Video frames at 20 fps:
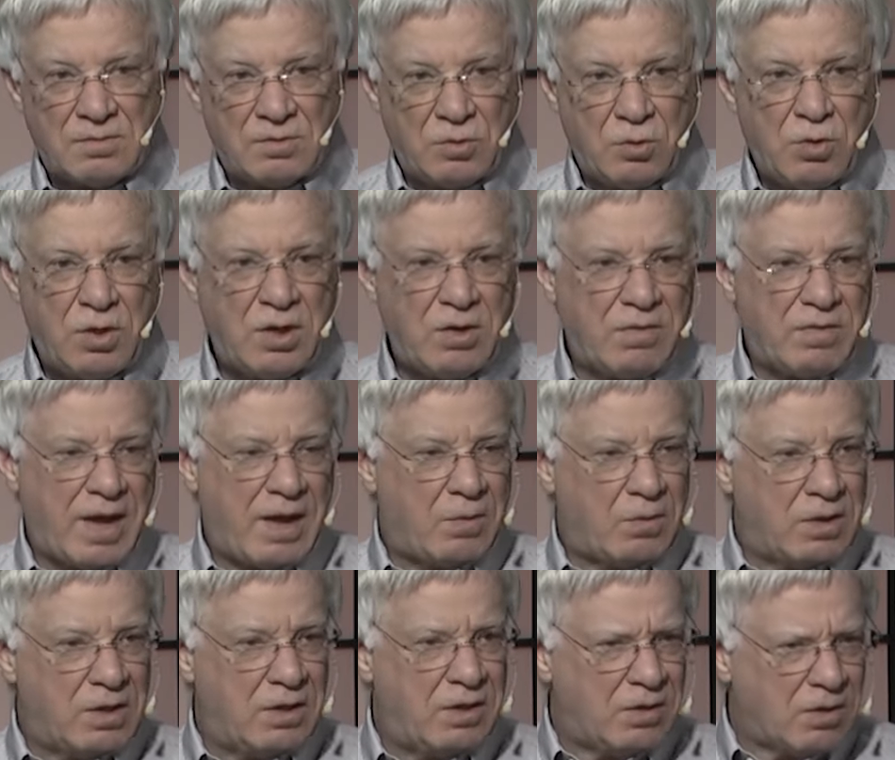You hear
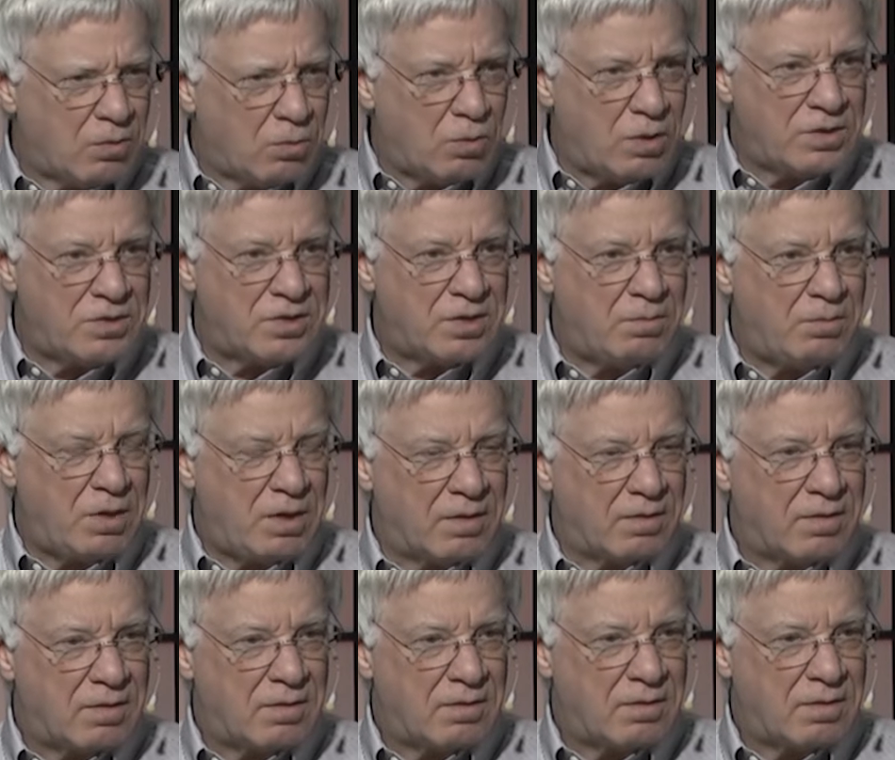that here once a
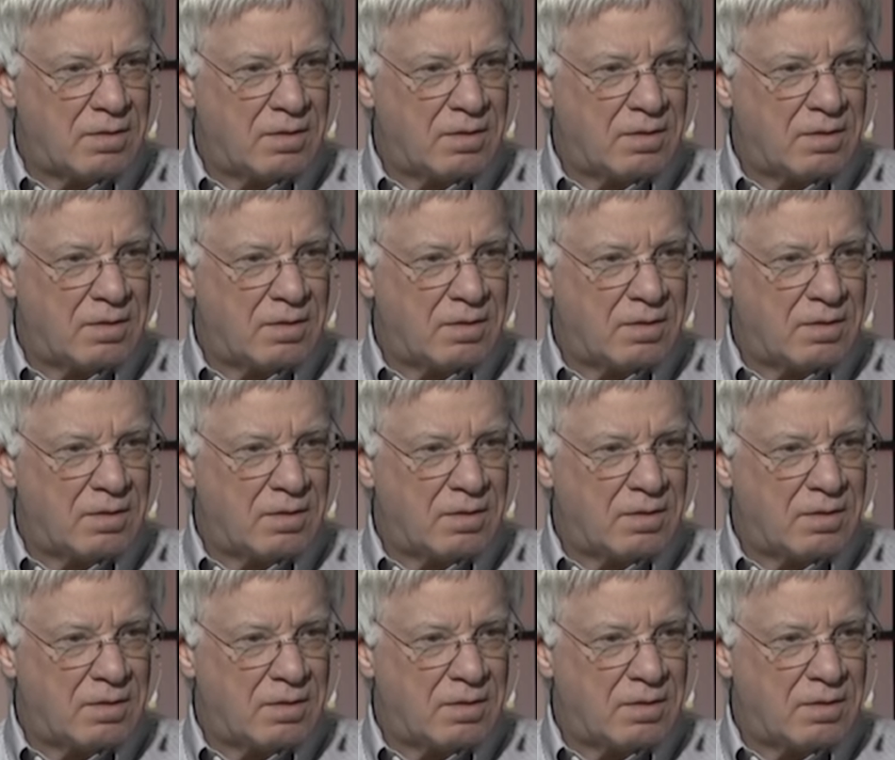month.